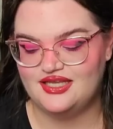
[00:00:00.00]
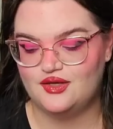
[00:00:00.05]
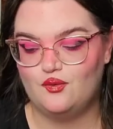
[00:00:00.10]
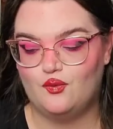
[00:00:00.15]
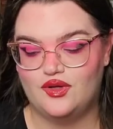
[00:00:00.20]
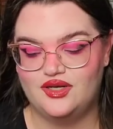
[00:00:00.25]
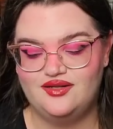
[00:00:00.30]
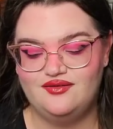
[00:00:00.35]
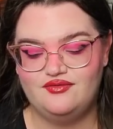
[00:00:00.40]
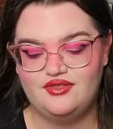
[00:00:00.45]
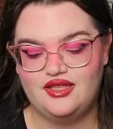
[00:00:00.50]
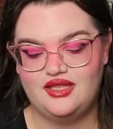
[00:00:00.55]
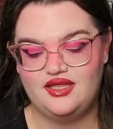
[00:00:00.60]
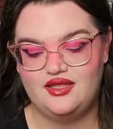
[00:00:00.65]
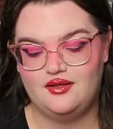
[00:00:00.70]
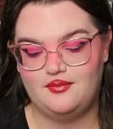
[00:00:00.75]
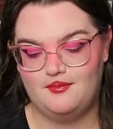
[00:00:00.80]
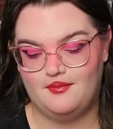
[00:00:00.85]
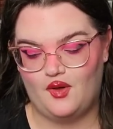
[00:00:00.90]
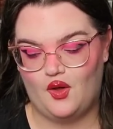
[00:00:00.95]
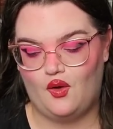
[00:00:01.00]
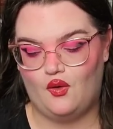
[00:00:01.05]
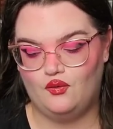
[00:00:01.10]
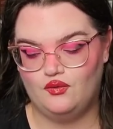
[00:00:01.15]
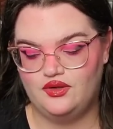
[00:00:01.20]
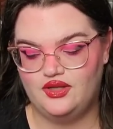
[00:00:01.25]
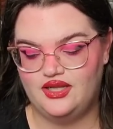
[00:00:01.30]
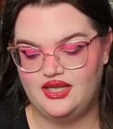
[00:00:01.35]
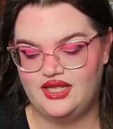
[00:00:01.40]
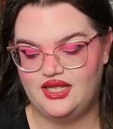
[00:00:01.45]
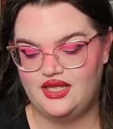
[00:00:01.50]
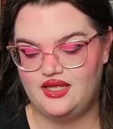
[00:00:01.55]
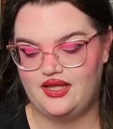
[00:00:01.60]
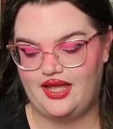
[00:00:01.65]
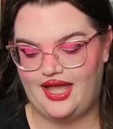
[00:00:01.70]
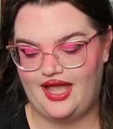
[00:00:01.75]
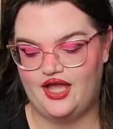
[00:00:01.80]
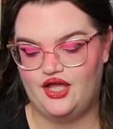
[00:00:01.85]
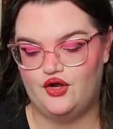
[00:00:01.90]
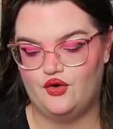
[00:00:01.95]
like one of the only
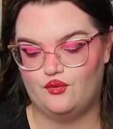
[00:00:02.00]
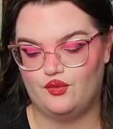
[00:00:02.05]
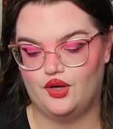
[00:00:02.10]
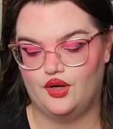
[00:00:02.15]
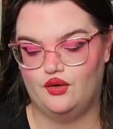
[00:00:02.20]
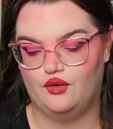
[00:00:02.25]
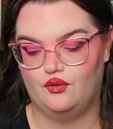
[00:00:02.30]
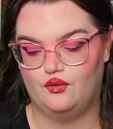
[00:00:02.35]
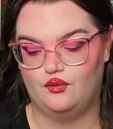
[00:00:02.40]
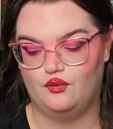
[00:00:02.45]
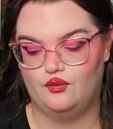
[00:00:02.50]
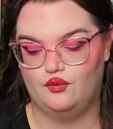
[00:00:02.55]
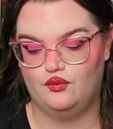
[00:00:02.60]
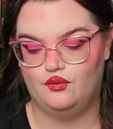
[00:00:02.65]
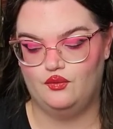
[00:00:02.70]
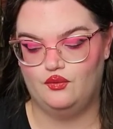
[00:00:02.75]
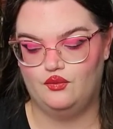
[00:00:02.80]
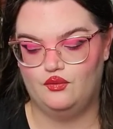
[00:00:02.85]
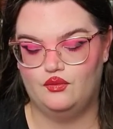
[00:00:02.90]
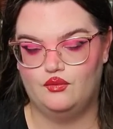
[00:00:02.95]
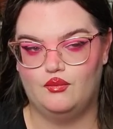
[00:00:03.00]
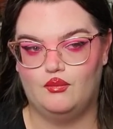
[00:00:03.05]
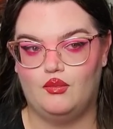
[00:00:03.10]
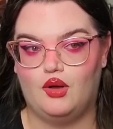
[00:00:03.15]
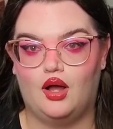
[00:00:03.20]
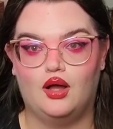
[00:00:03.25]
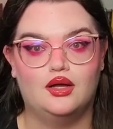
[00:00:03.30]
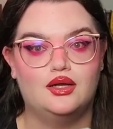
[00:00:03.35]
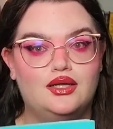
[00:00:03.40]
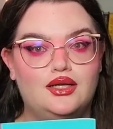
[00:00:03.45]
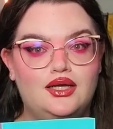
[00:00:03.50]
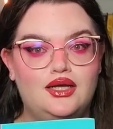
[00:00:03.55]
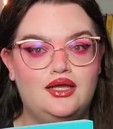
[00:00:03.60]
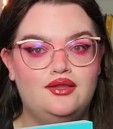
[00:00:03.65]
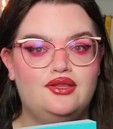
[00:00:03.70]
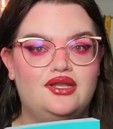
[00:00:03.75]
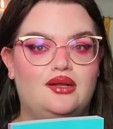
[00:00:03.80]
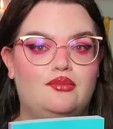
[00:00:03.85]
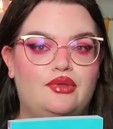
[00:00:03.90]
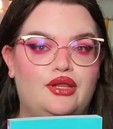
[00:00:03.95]
hetero
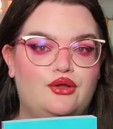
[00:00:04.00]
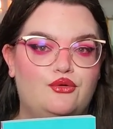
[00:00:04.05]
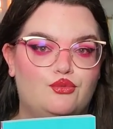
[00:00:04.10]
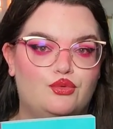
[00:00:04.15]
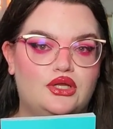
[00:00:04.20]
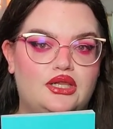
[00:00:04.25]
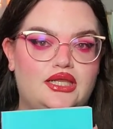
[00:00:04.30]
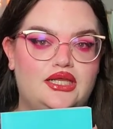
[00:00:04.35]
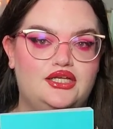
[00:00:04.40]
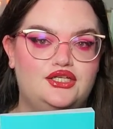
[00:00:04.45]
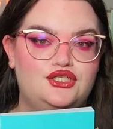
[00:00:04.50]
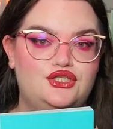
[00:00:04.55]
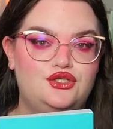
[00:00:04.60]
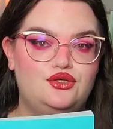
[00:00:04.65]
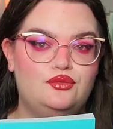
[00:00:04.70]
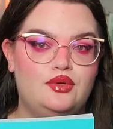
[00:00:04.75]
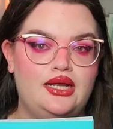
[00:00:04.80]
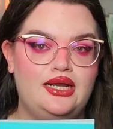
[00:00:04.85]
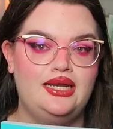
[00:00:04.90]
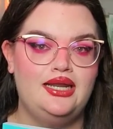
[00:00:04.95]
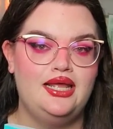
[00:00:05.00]
manga that I'm like really into right